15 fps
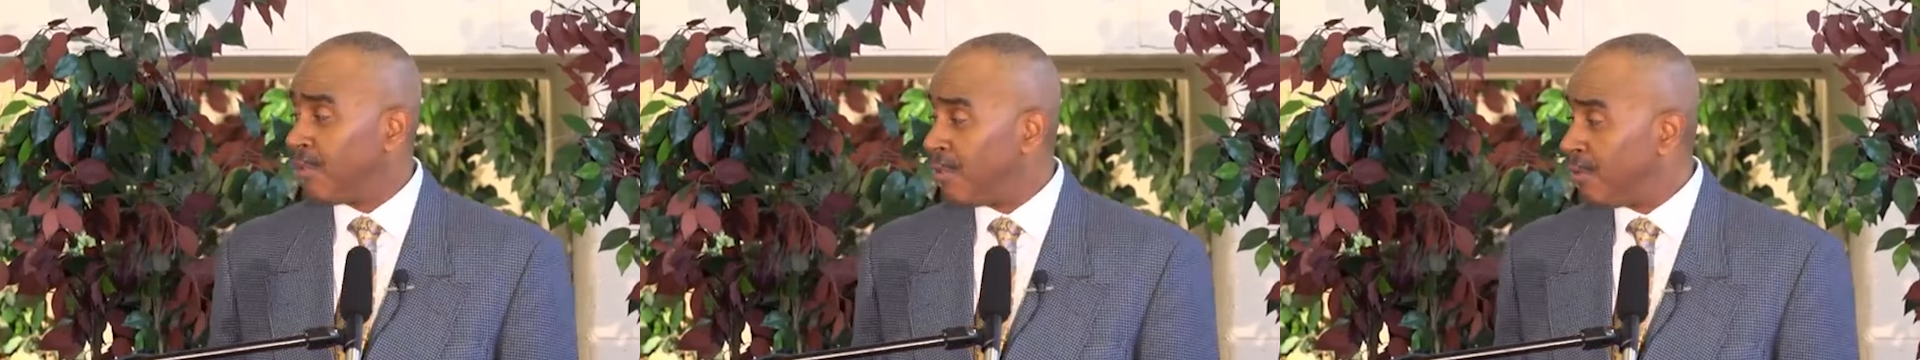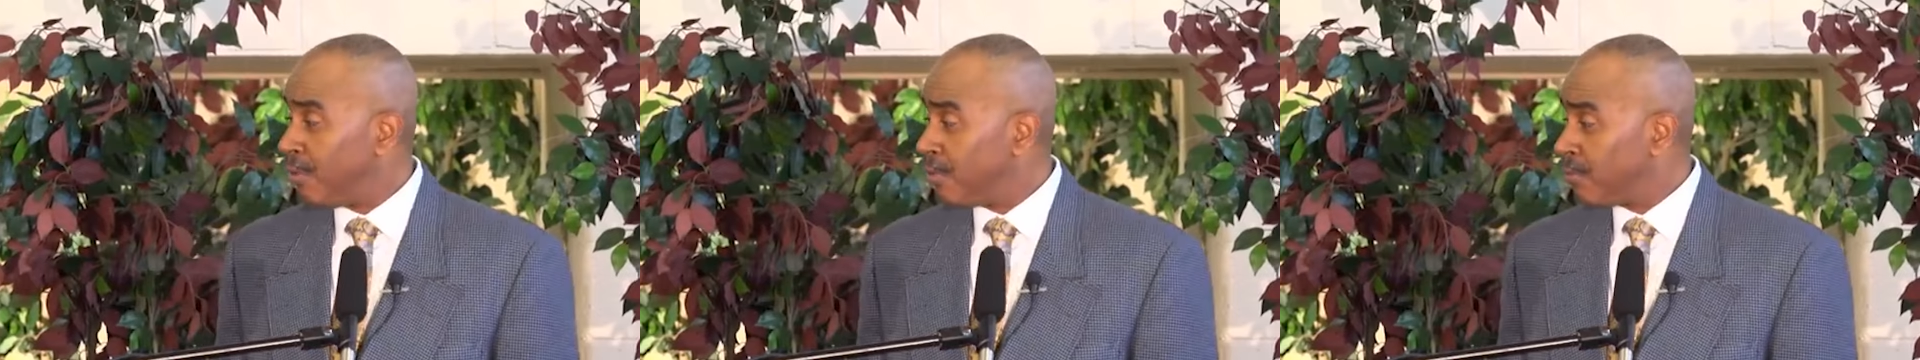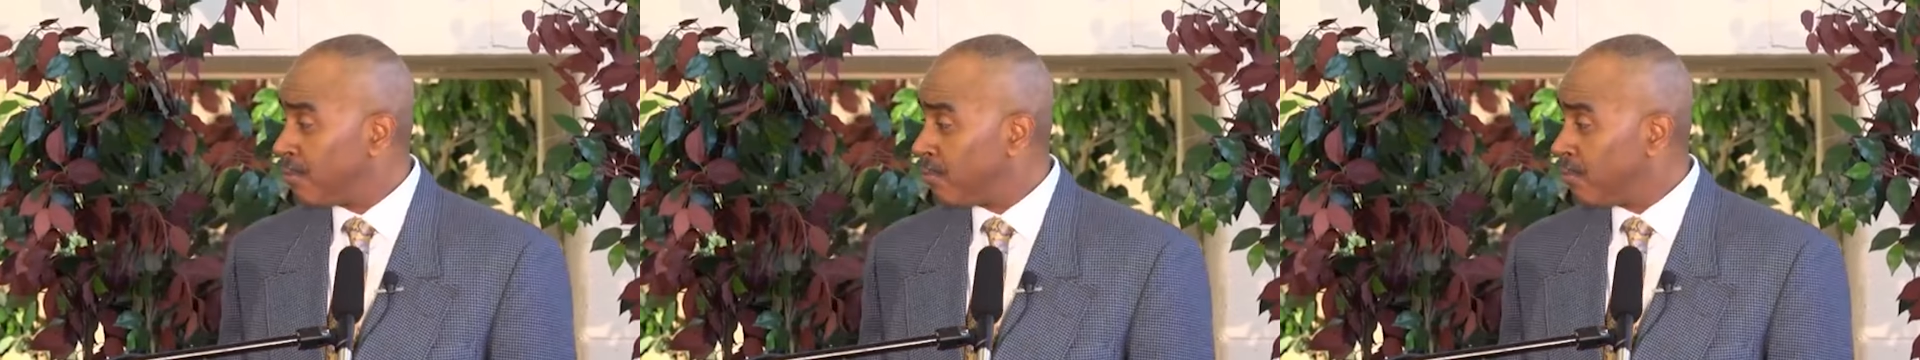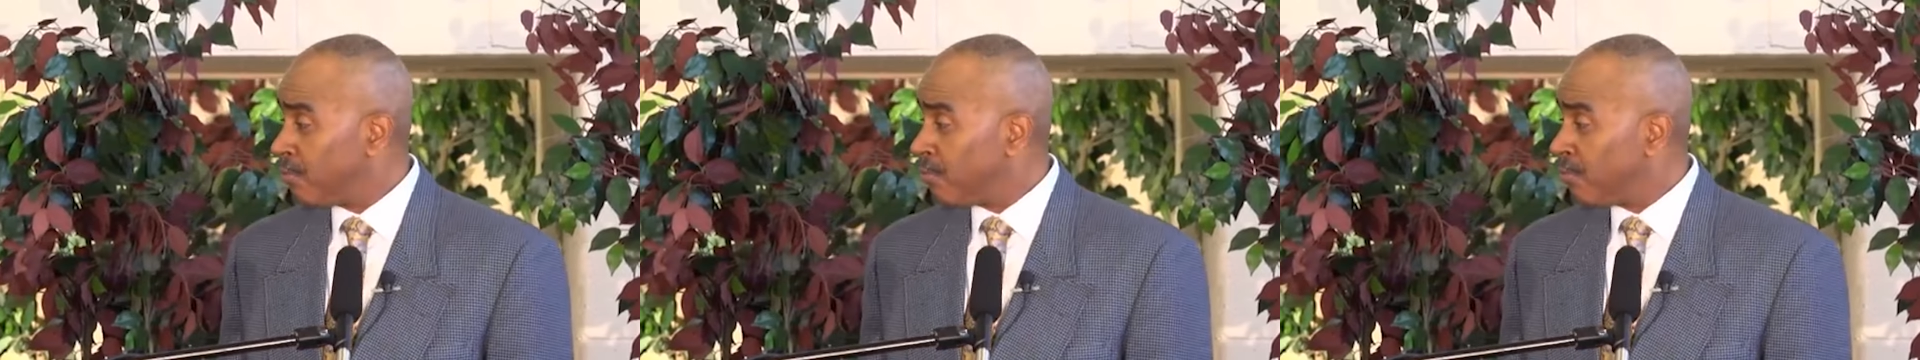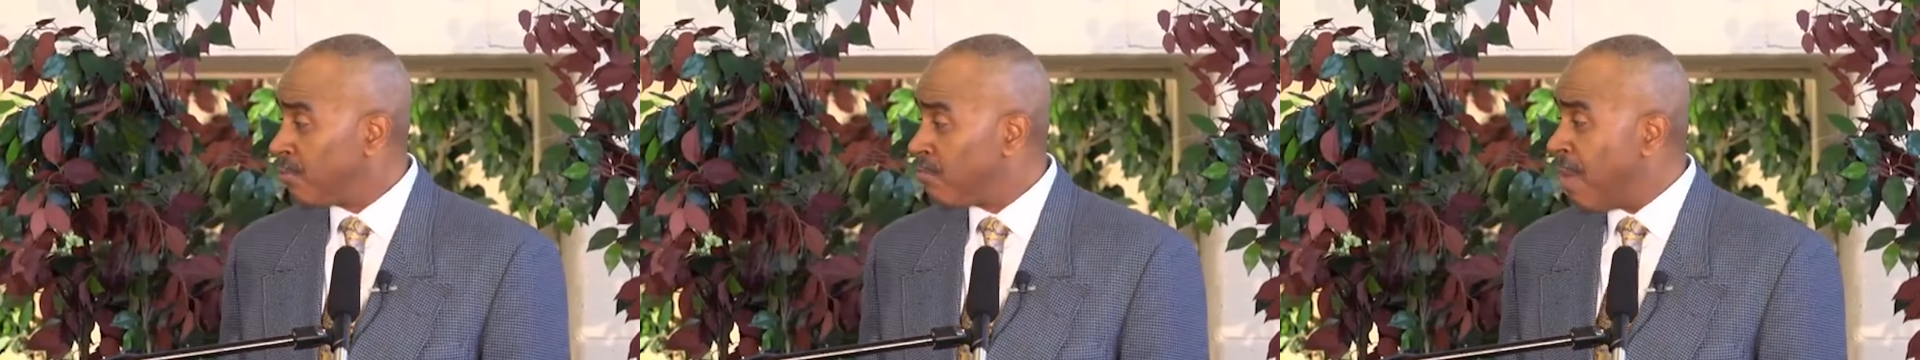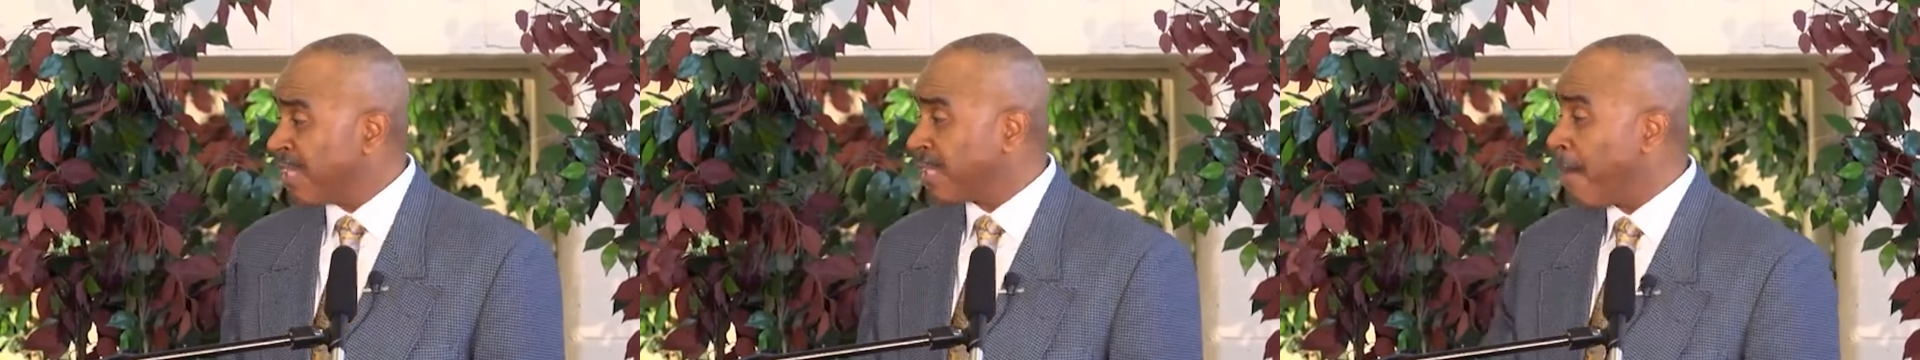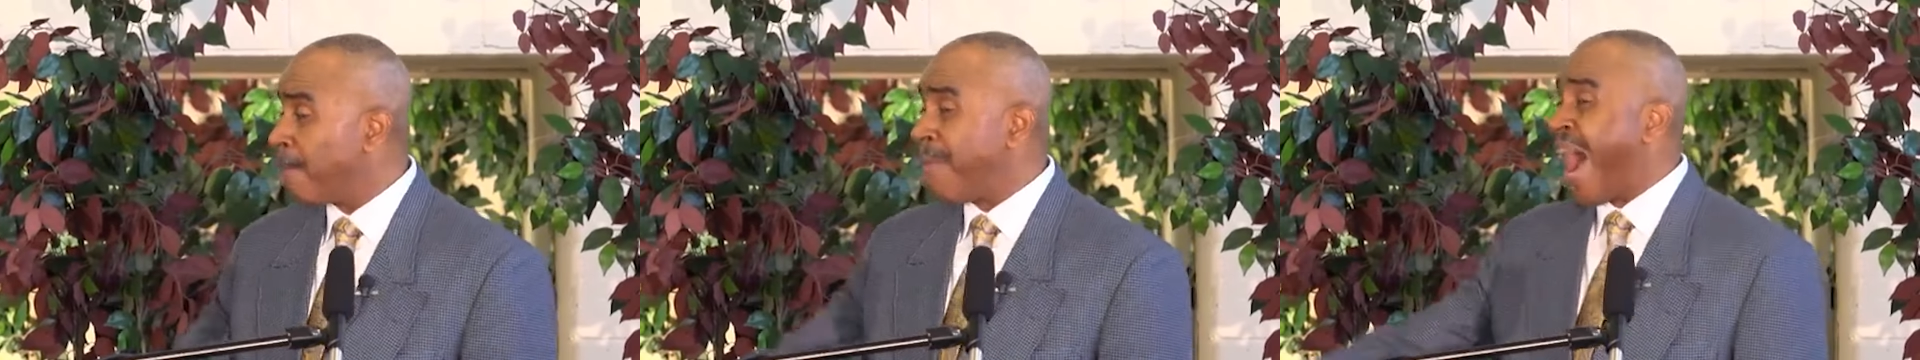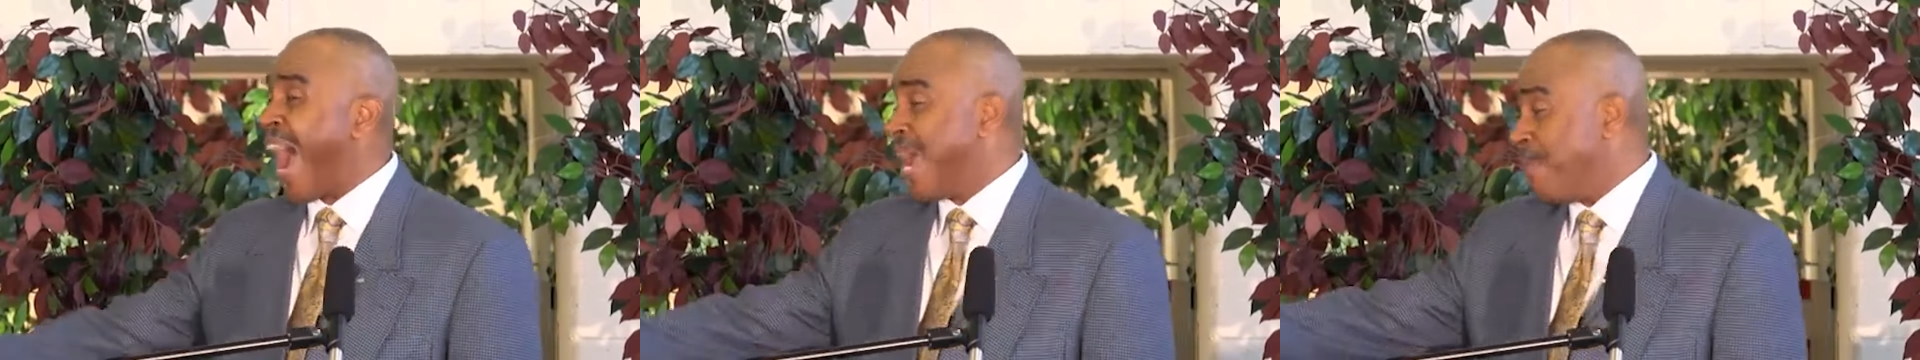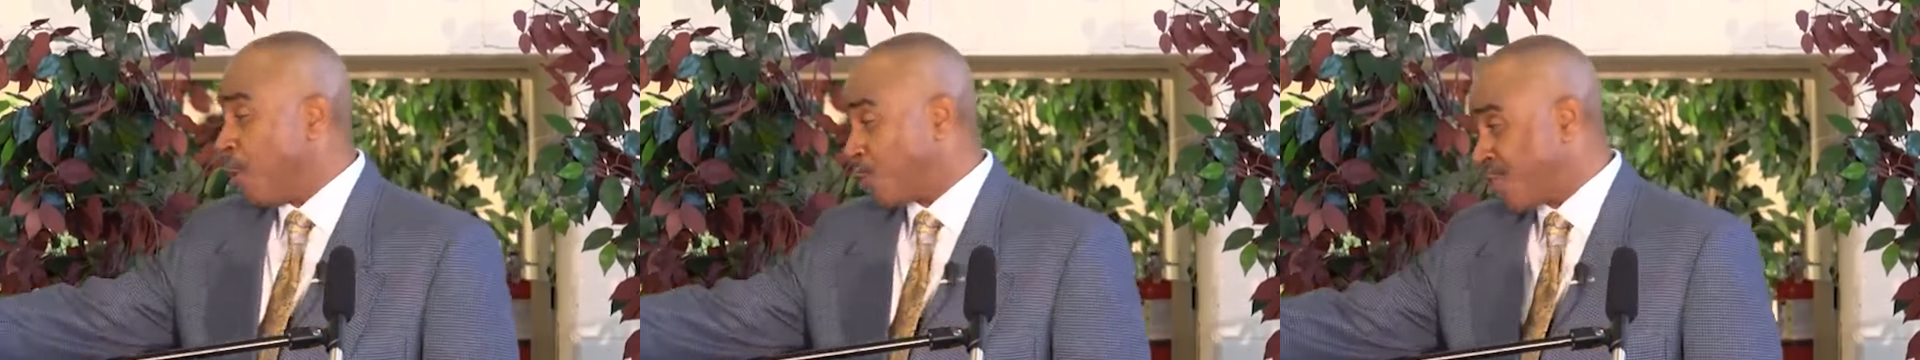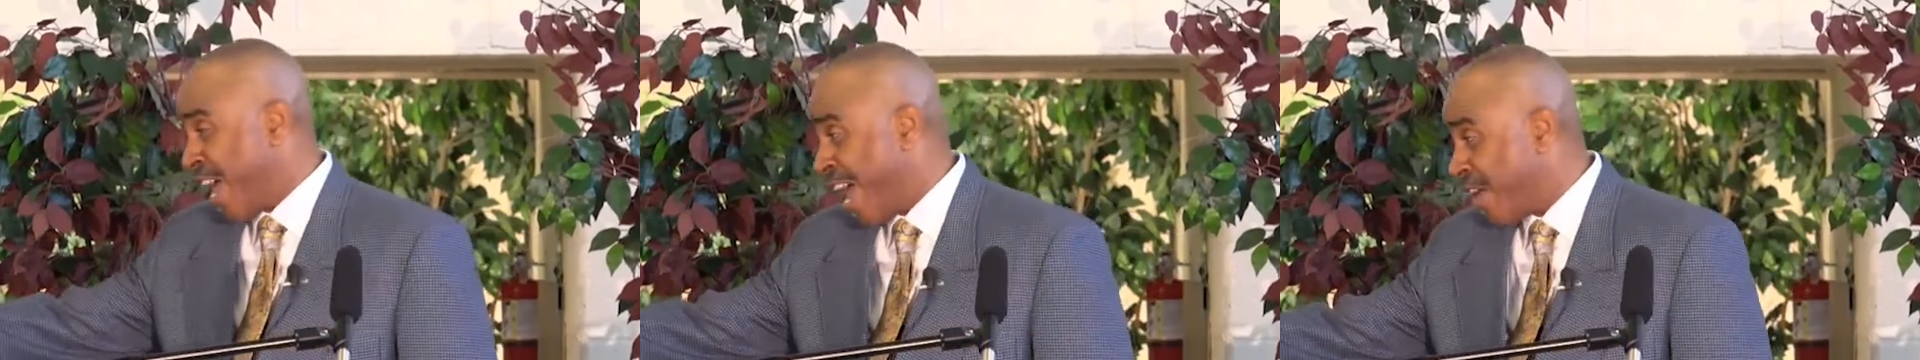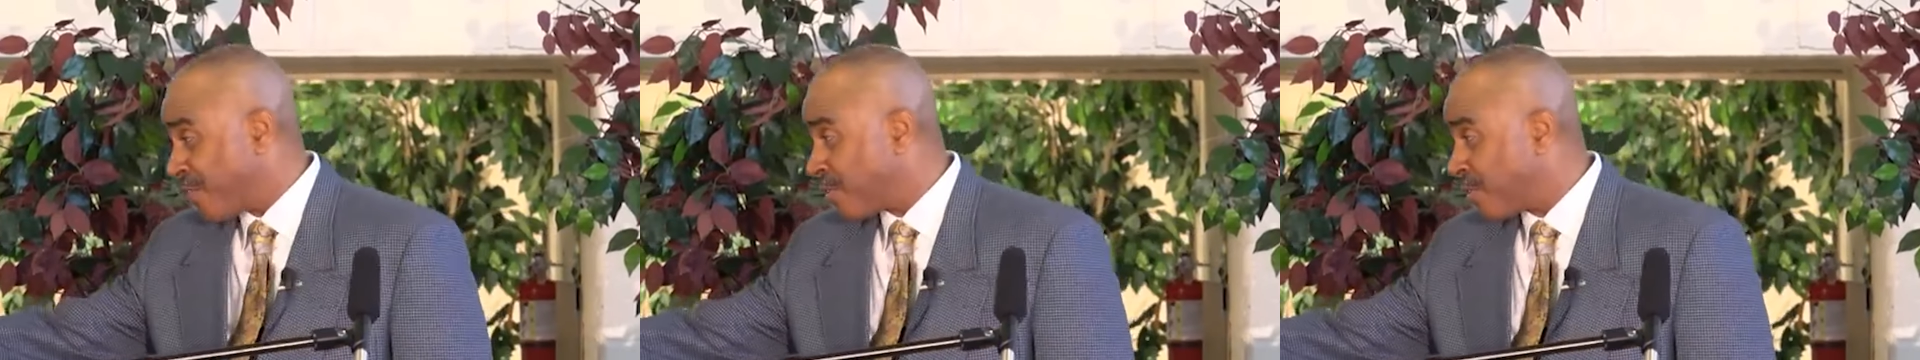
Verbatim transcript: Amen. But the Bible says,